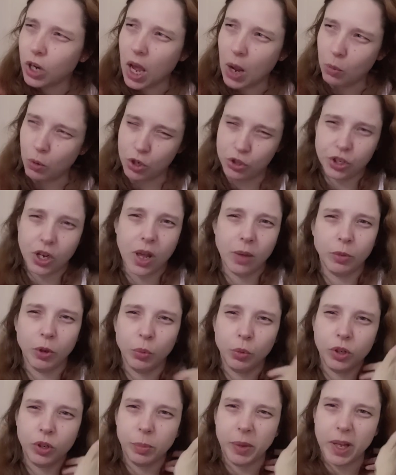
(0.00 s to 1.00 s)
what time it would
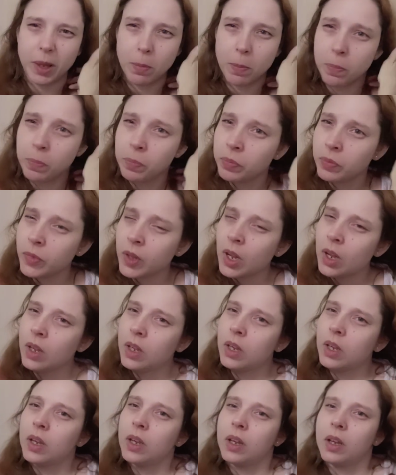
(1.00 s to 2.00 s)
have been
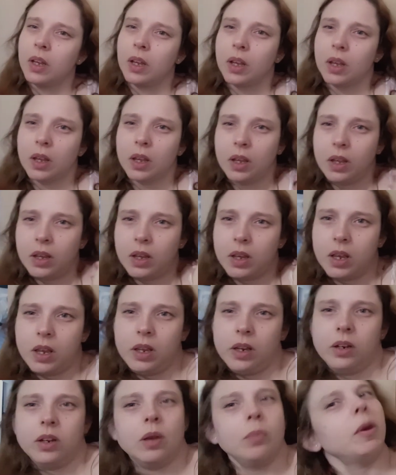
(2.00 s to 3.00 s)

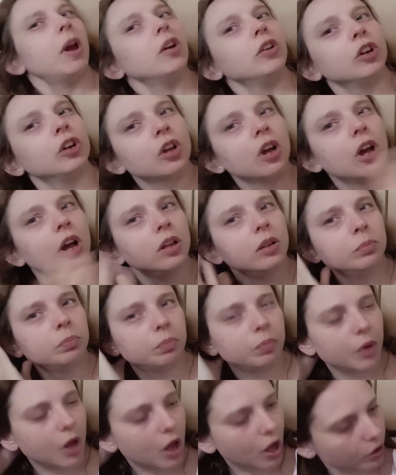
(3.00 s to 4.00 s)
in America,
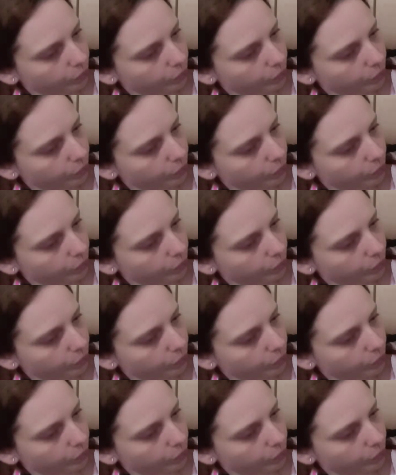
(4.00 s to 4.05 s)
but